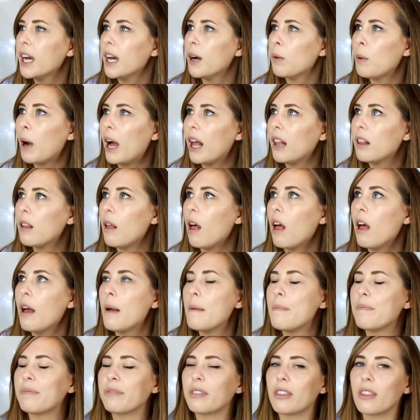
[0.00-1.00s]
Well,
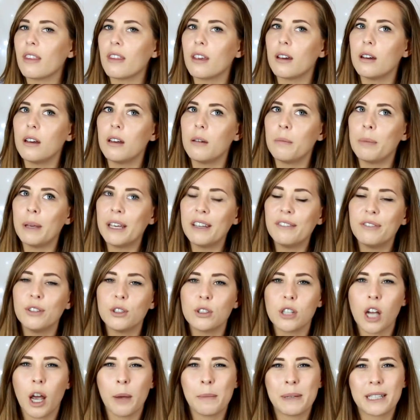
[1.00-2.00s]
being
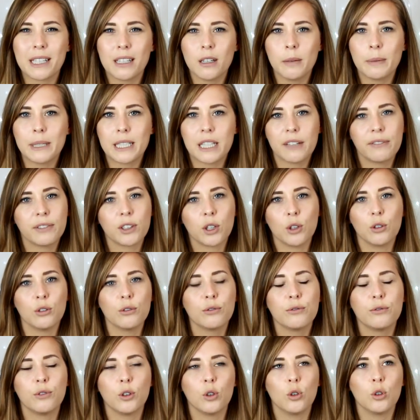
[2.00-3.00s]
full-time, it's a little bit difficult
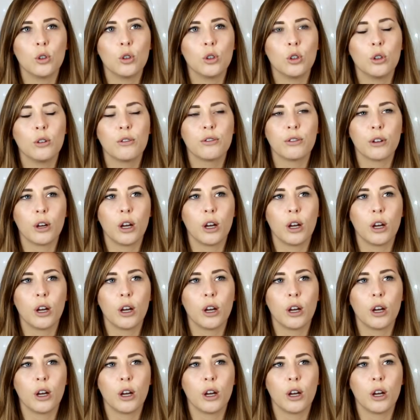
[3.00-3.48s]
for